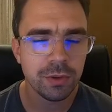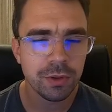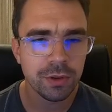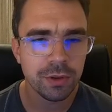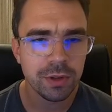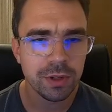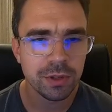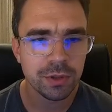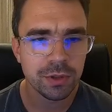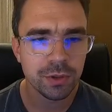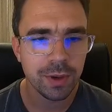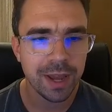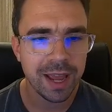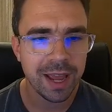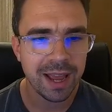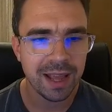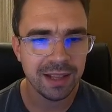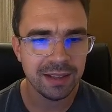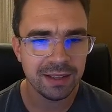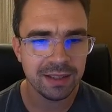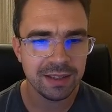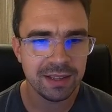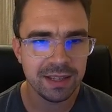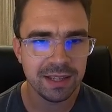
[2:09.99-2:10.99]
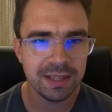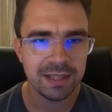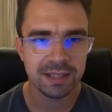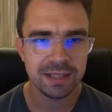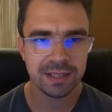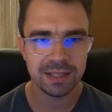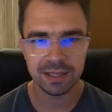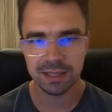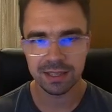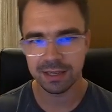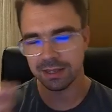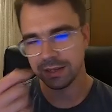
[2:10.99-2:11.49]
you need to add
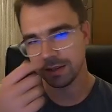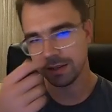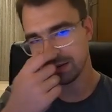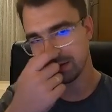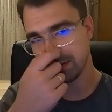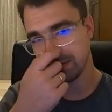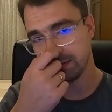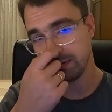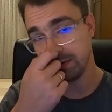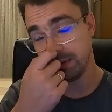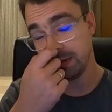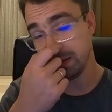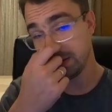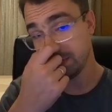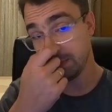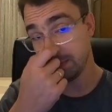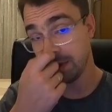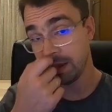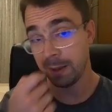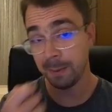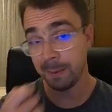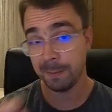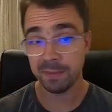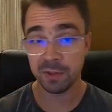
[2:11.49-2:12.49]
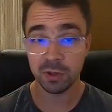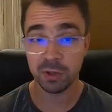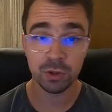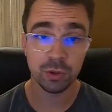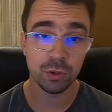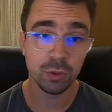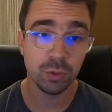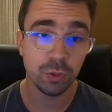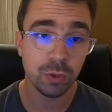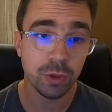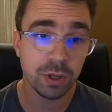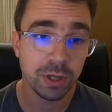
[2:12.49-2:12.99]
this VMM
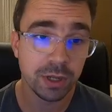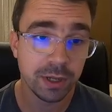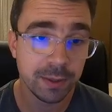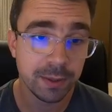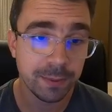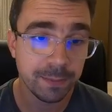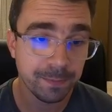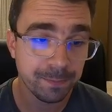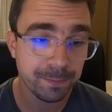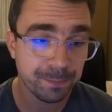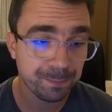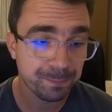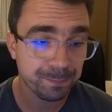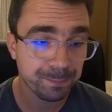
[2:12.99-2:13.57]
to